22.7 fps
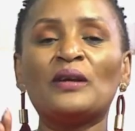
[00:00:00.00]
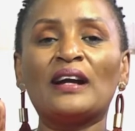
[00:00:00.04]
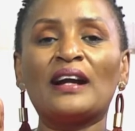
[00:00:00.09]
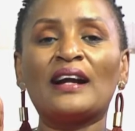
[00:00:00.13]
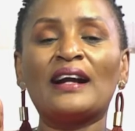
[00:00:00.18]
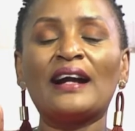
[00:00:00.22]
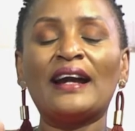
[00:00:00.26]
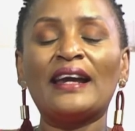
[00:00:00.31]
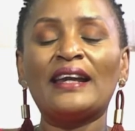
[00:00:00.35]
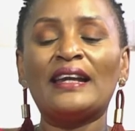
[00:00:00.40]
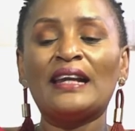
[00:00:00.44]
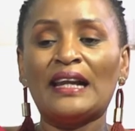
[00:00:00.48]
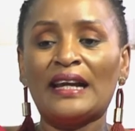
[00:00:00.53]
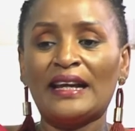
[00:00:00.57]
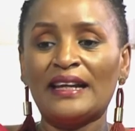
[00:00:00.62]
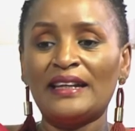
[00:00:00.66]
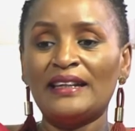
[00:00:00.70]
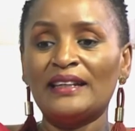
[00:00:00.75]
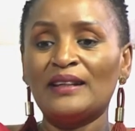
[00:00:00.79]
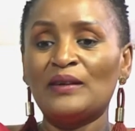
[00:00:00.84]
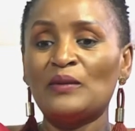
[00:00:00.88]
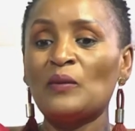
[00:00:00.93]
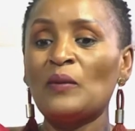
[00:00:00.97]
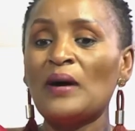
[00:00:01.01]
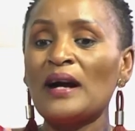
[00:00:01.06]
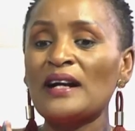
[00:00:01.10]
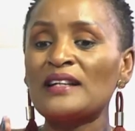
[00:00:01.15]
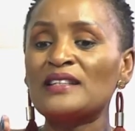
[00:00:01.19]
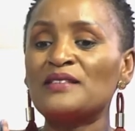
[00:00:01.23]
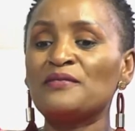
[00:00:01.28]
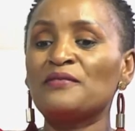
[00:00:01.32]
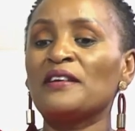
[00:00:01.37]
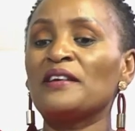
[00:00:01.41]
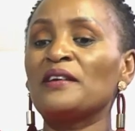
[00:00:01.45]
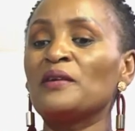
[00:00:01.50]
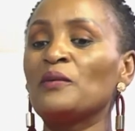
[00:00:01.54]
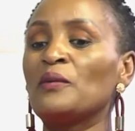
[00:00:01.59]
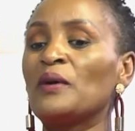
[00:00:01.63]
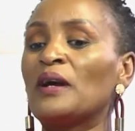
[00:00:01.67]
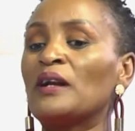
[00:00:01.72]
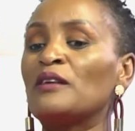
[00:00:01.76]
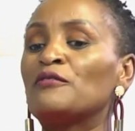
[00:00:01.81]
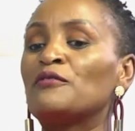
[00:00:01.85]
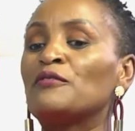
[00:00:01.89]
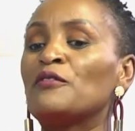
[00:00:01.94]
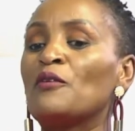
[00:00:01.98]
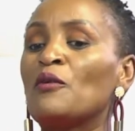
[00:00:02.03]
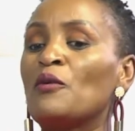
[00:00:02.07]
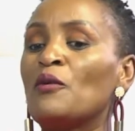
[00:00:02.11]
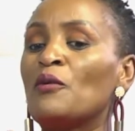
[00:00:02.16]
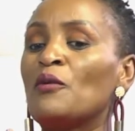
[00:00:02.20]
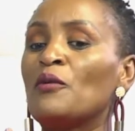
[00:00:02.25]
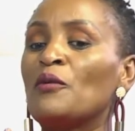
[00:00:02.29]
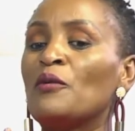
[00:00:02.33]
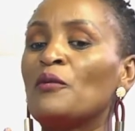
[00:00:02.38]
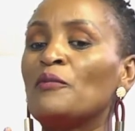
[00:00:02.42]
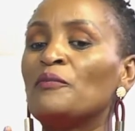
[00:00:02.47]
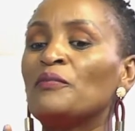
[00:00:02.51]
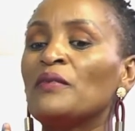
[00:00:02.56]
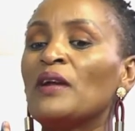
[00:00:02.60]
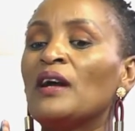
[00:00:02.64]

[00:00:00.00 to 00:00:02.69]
particular guideline works very well for